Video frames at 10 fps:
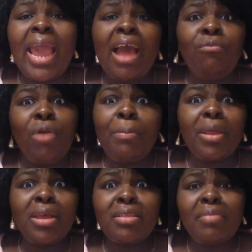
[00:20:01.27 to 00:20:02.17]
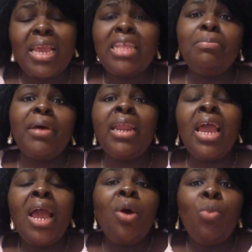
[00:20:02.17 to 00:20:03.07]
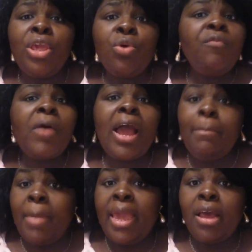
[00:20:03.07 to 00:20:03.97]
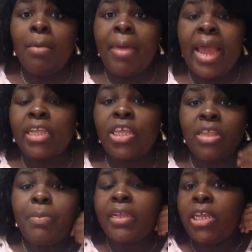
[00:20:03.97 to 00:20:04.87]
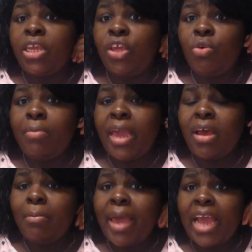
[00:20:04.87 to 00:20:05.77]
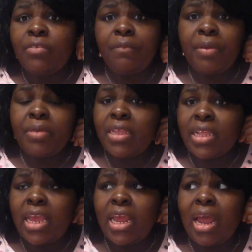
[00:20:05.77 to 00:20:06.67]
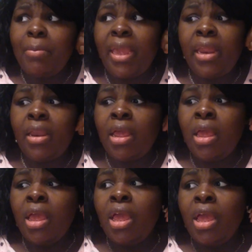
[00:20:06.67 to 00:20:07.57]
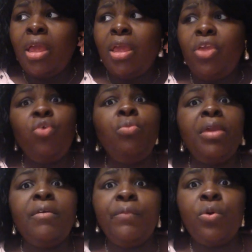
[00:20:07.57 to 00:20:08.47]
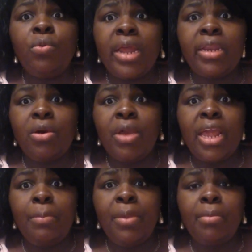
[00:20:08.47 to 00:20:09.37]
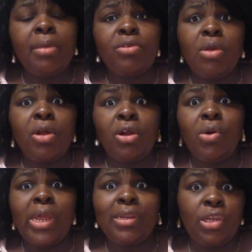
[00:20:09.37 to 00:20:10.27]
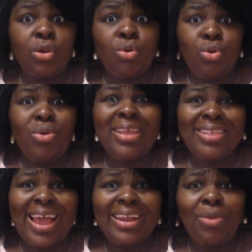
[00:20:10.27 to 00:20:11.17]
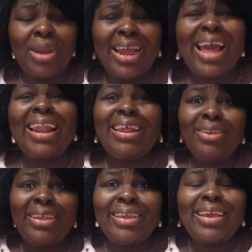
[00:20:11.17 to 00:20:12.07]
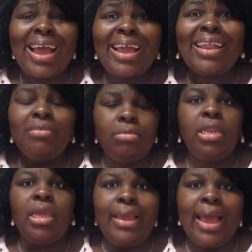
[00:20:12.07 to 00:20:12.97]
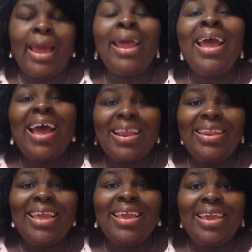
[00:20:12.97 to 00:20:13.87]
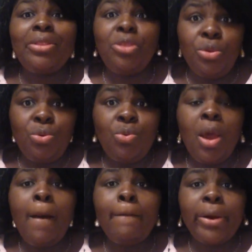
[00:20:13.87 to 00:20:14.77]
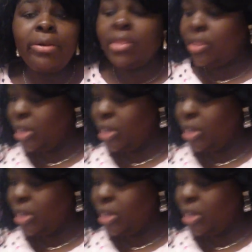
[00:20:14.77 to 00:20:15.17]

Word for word: have replicas of these. But when you find makeup bags, especially cute makeup bags for 50 cents, I mean, you be a fool not to go ahead and pick them up. So I'm going to go ahead and show you exactly what I got. And I did got, I uh, did got, I did get two purses.